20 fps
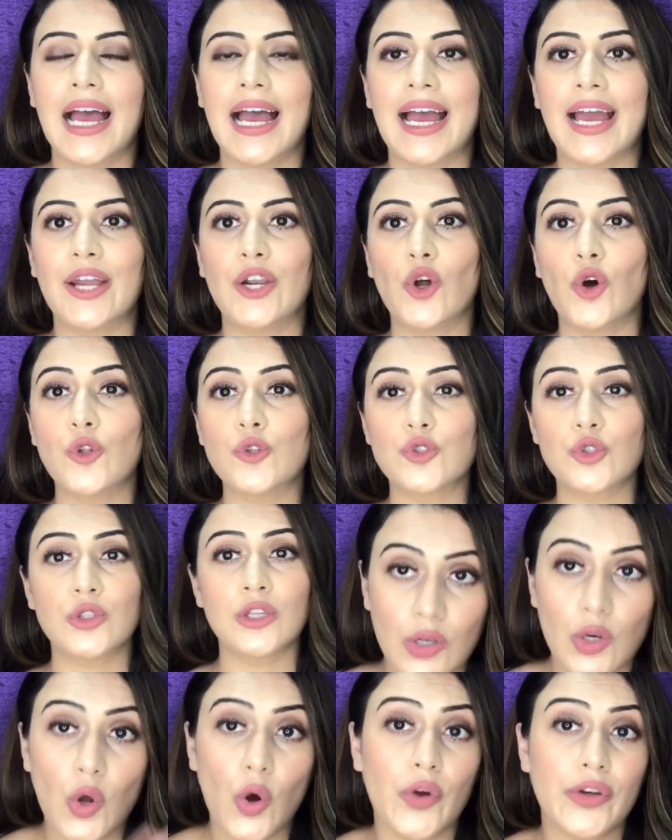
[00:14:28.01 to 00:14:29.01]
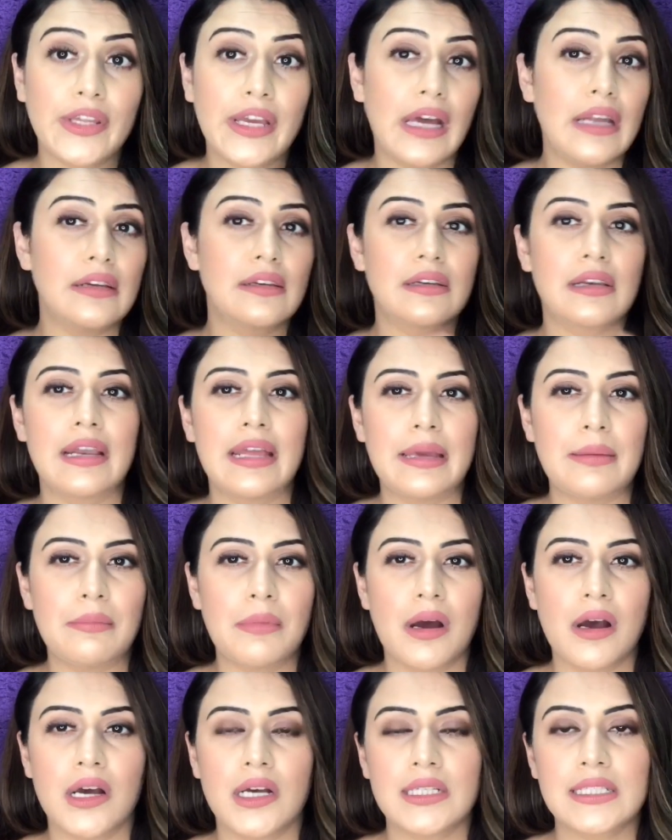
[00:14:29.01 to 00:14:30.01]
and also the L'Oreal clay
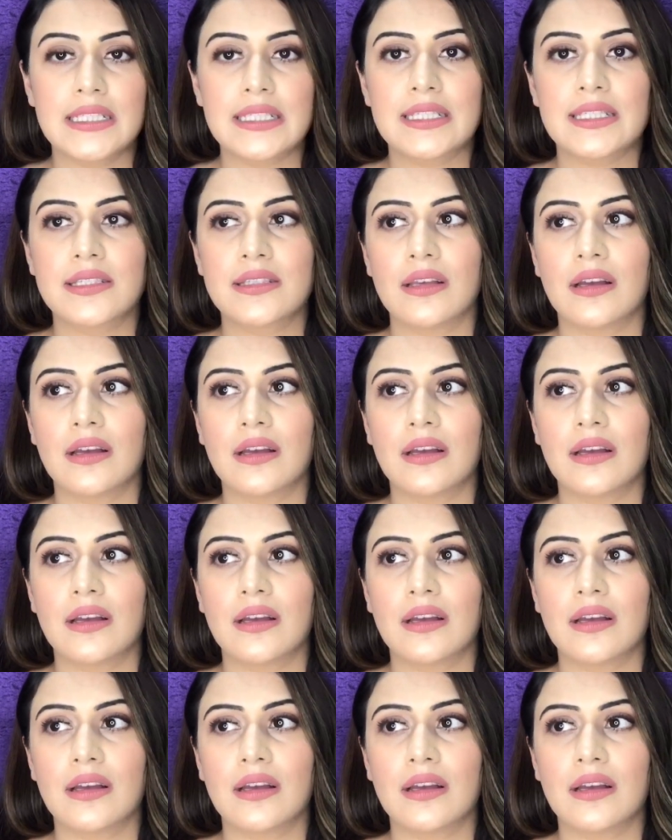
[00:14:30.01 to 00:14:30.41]
masks